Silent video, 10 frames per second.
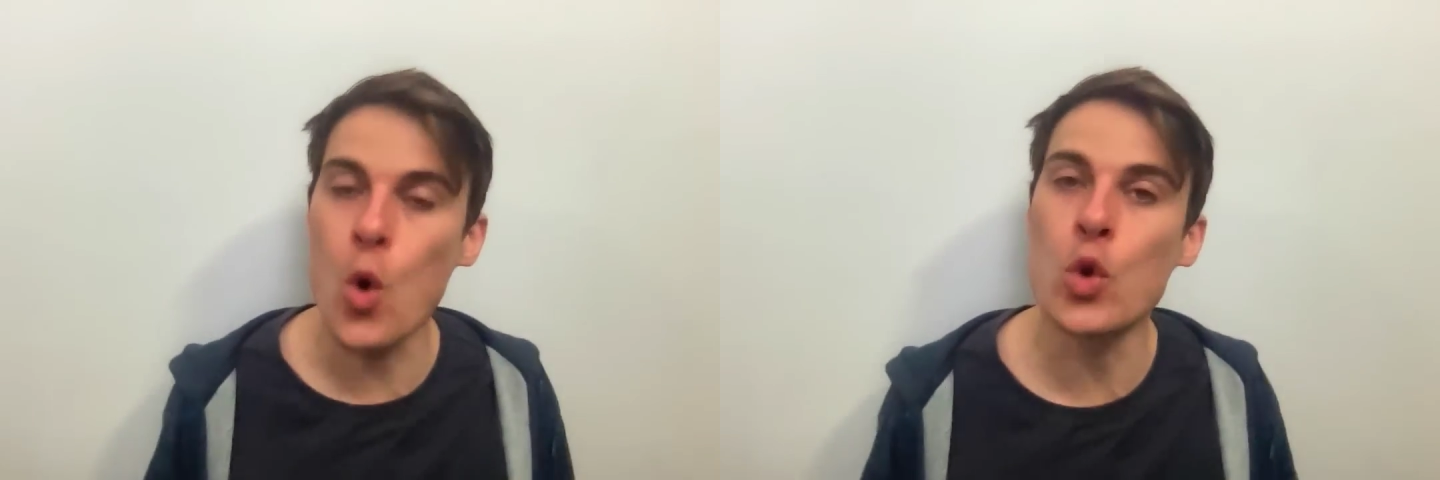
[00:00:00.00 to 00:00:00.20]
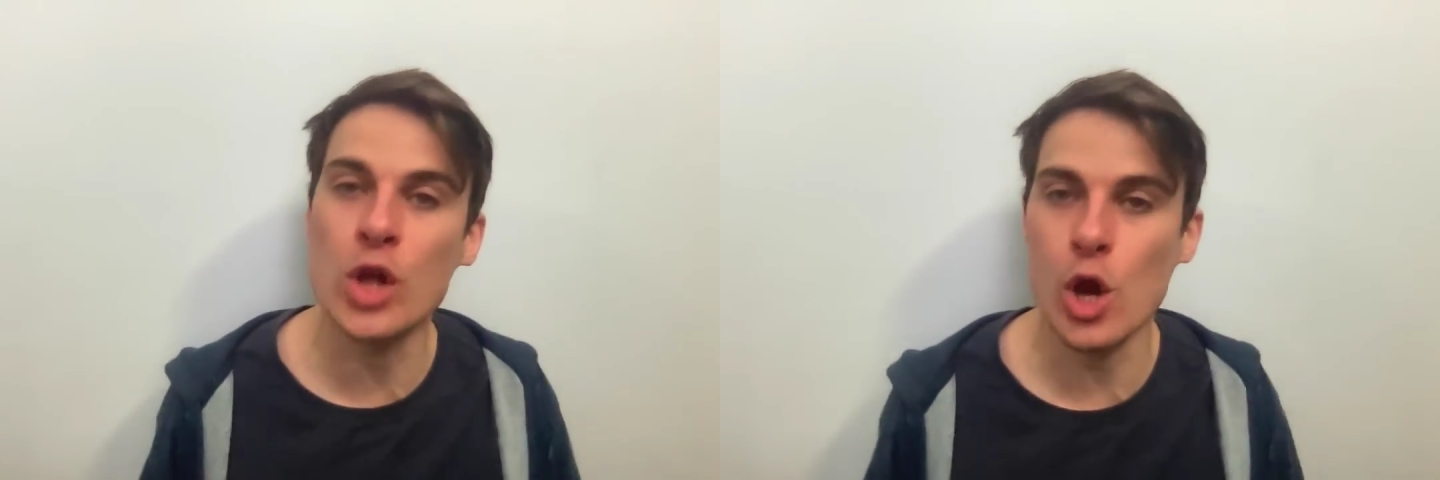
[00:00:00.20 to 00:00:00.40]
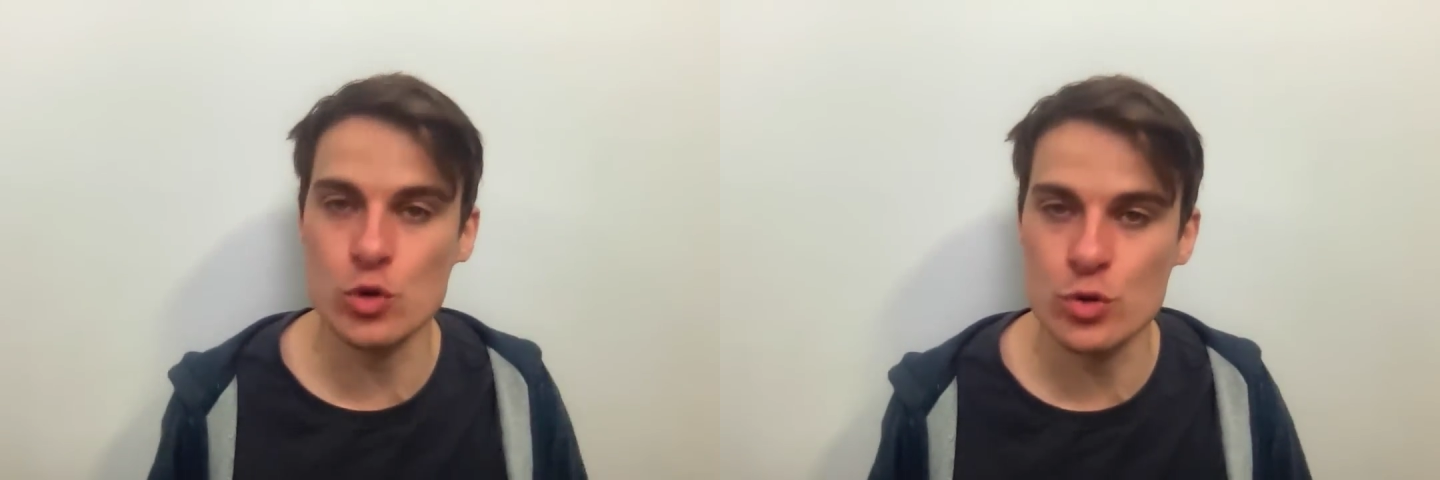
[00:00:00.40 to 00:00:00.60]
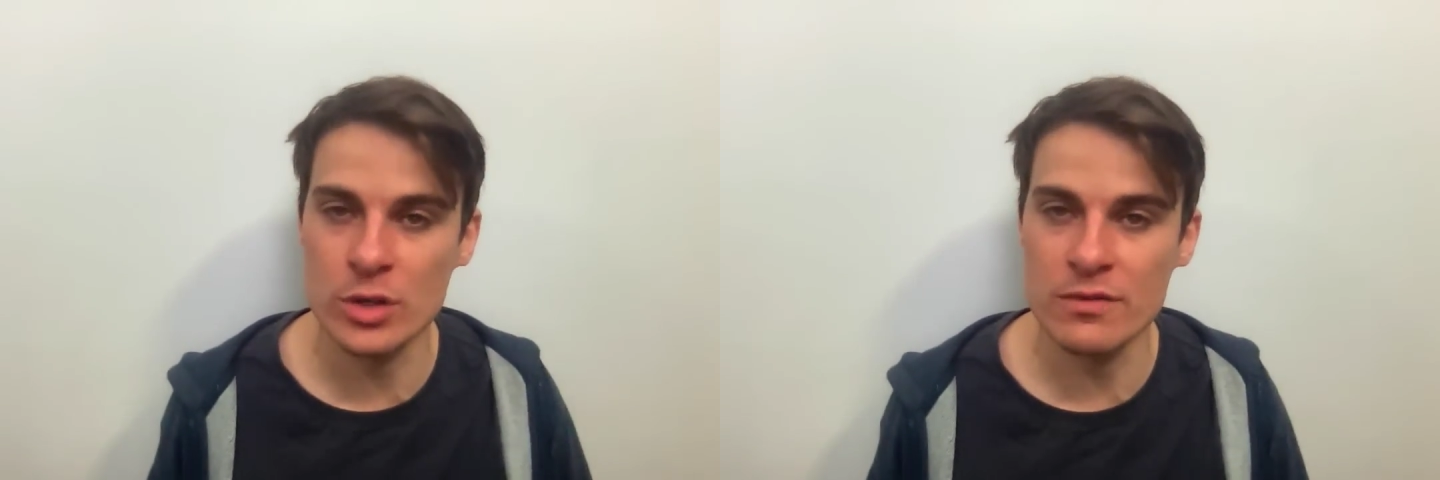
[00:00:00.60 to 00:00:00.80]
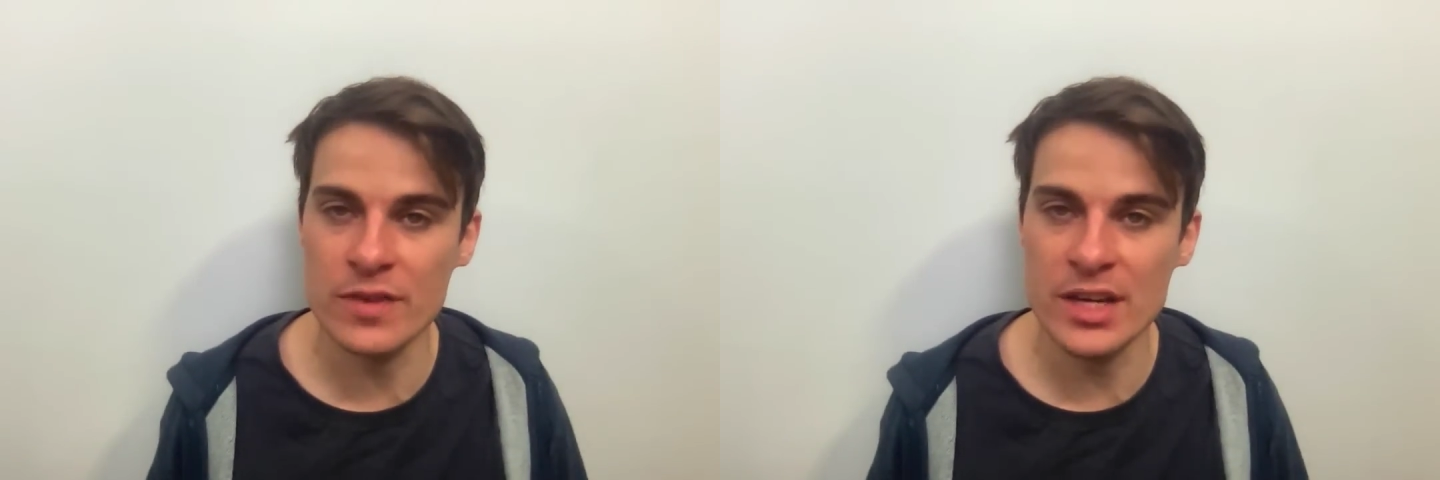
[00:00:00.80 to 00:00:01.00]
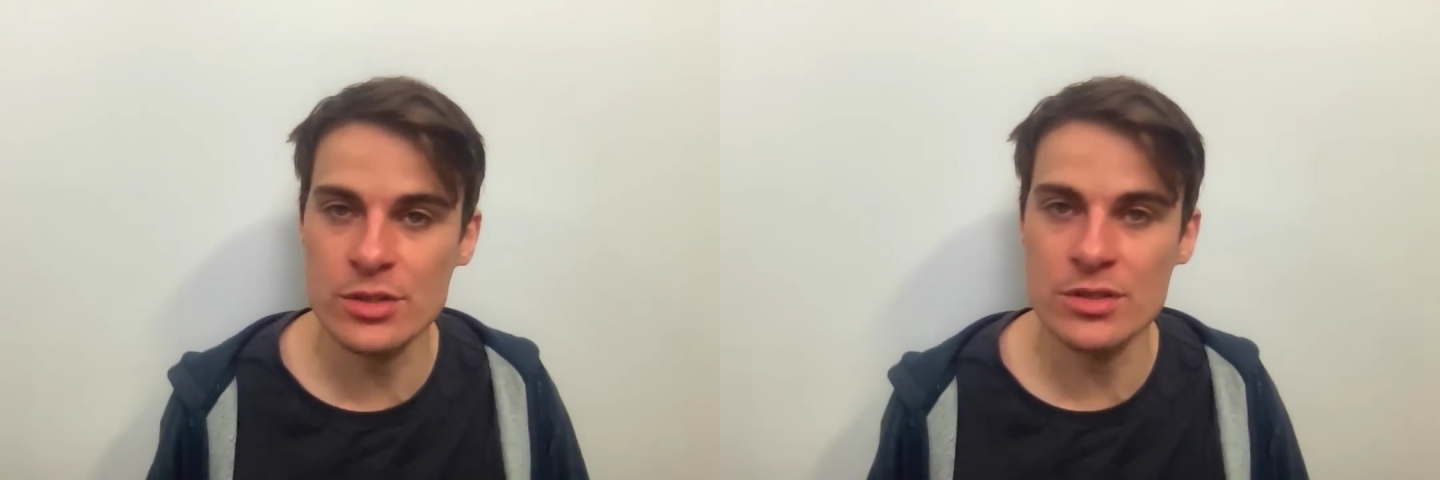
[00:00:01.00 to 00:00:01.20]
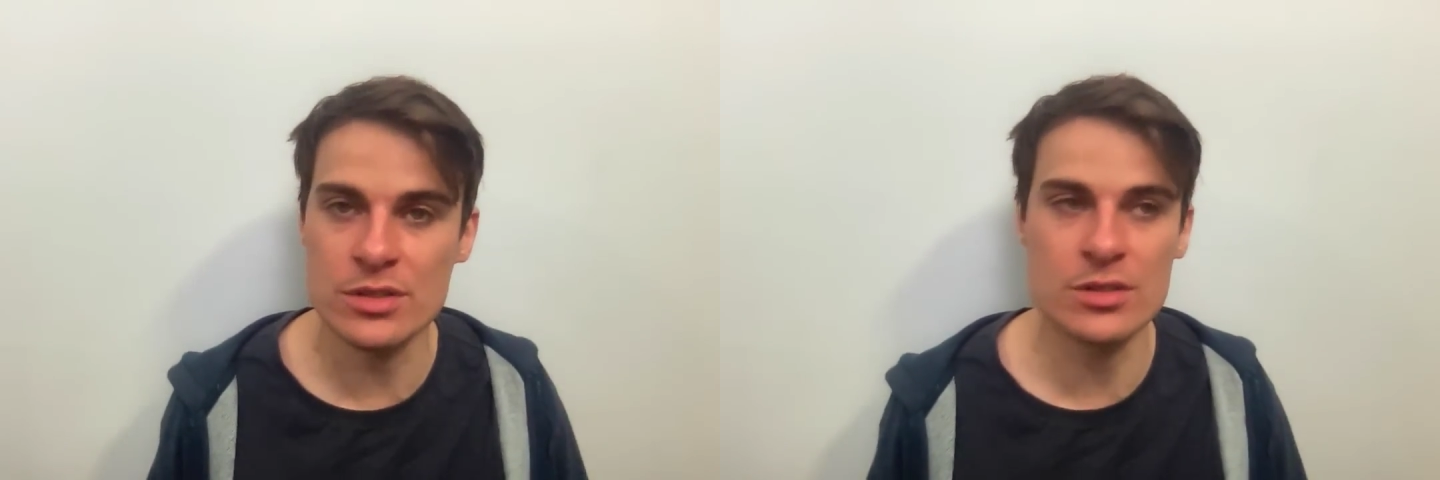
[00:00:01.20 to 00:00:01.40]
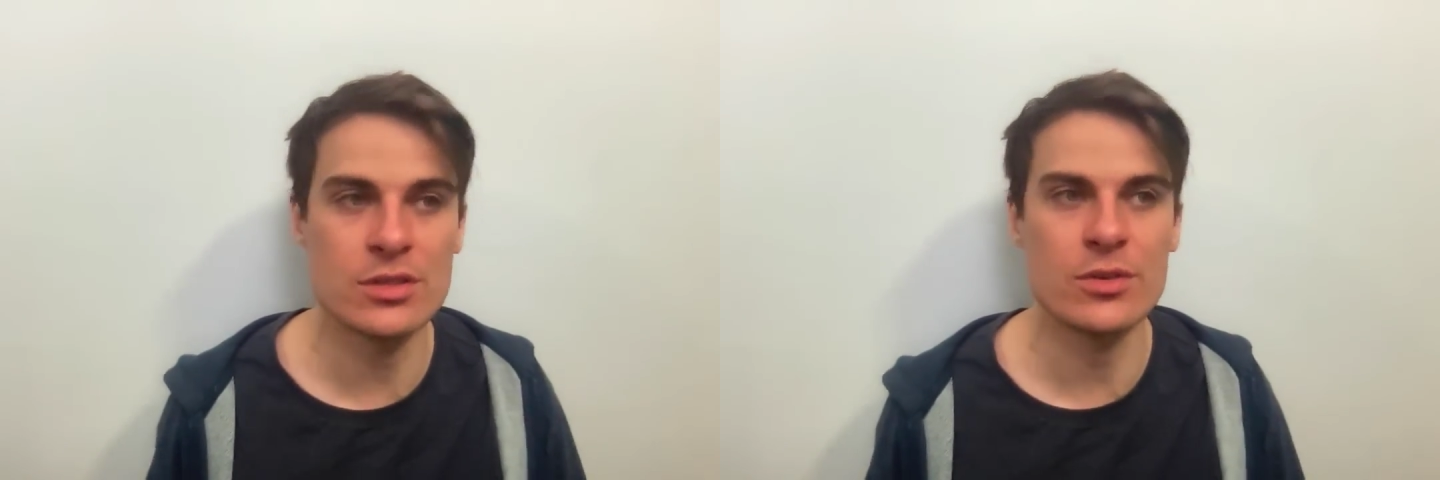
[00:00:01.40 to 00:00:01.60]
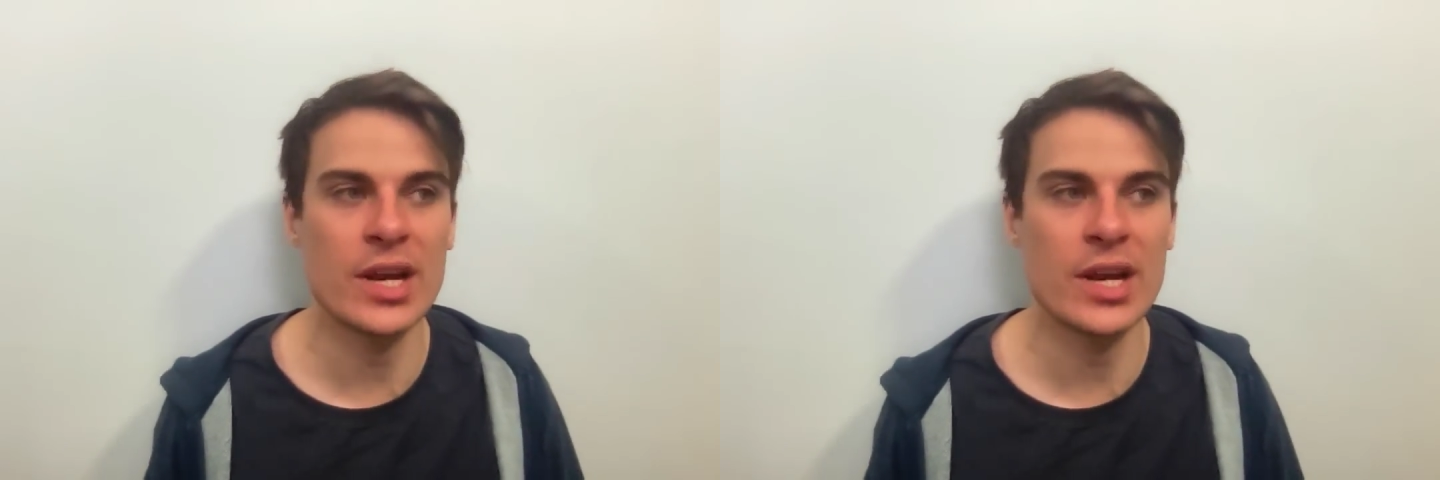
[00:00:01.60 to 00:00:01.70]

all cultural conventions and just